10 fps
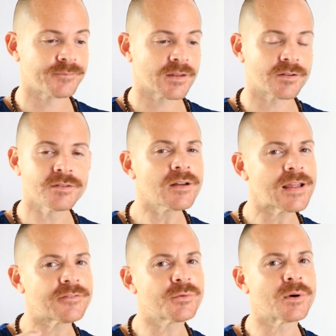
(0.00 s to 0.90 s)
Because
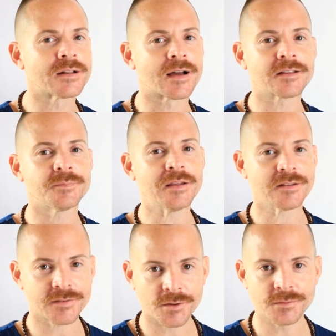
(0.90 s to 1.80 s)
not everyone likes
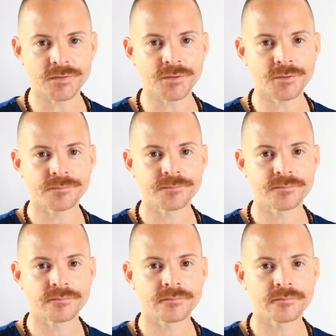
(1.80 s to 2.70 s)
being sold to,
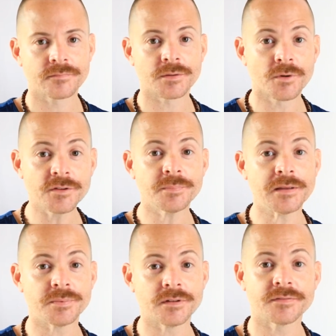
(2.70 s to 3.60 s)
but most
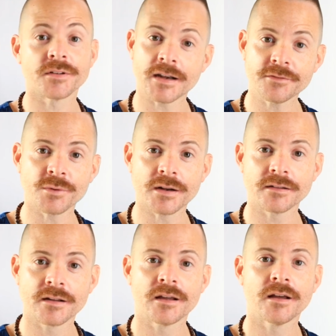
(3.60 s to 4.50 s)
people, if not
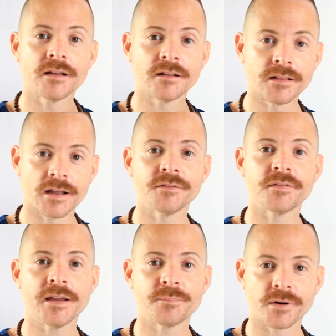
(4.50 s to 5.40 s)
everyone,
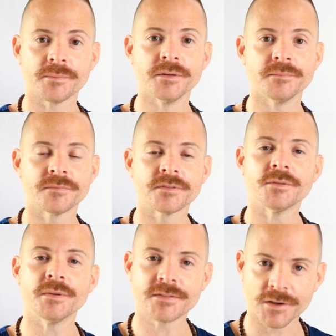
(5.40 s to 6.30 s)
love a problem
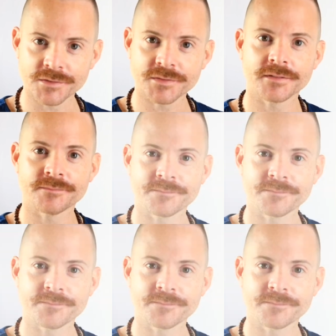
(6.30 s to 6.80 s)
to be solved.